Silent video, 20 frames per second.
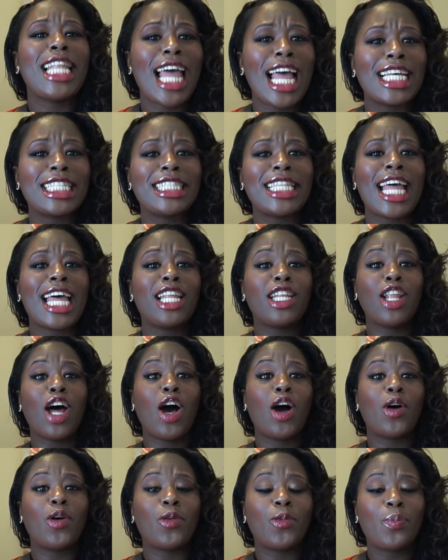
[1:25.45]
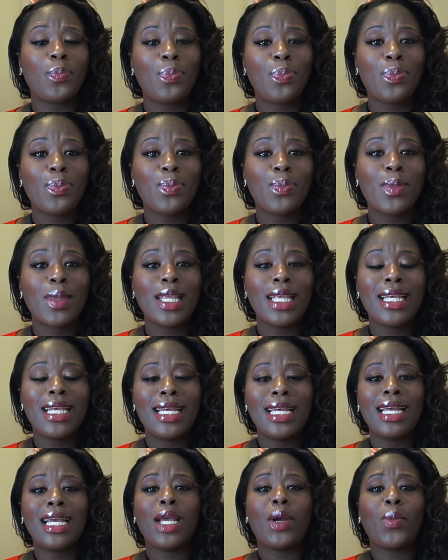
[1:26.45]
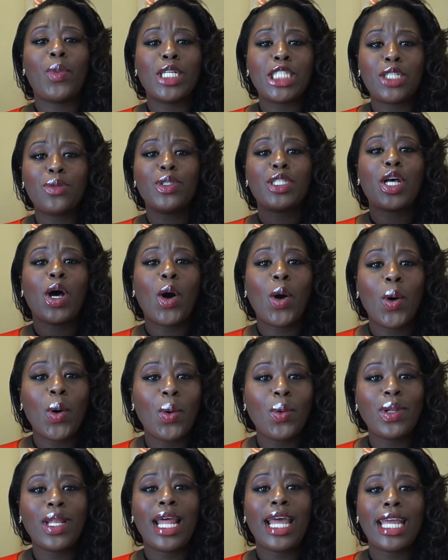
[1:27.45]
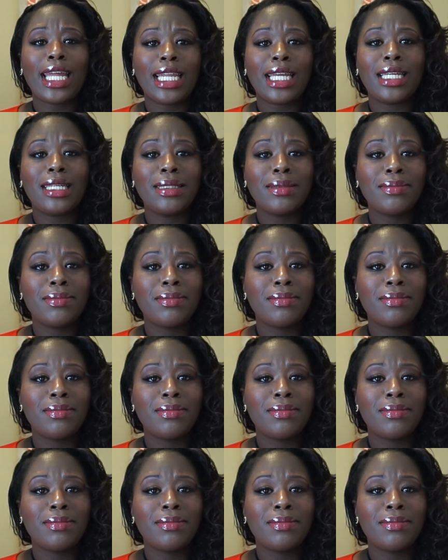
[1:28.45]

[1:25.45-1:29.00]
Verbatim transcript: last that long, when she was an old lady,